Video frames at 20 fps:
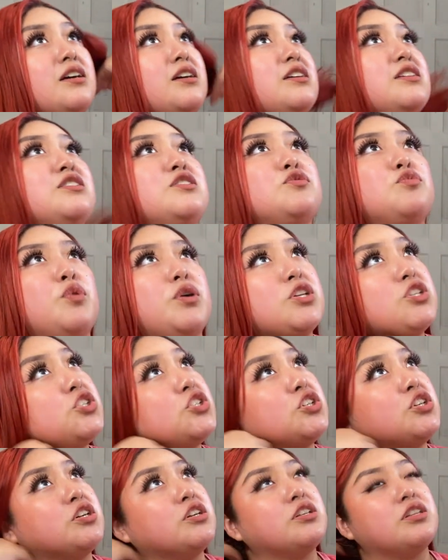a
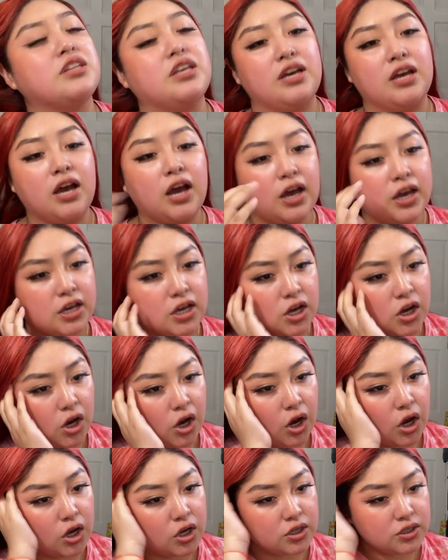sweatshirt that I
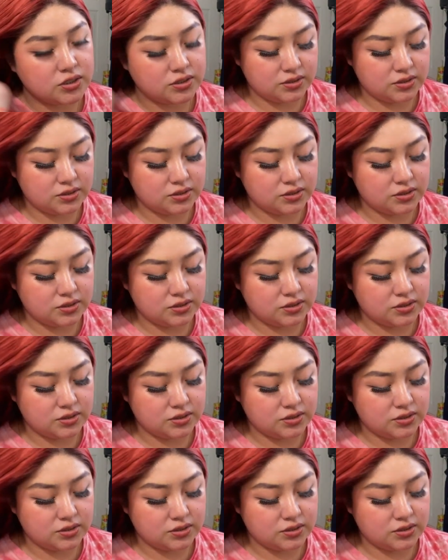got.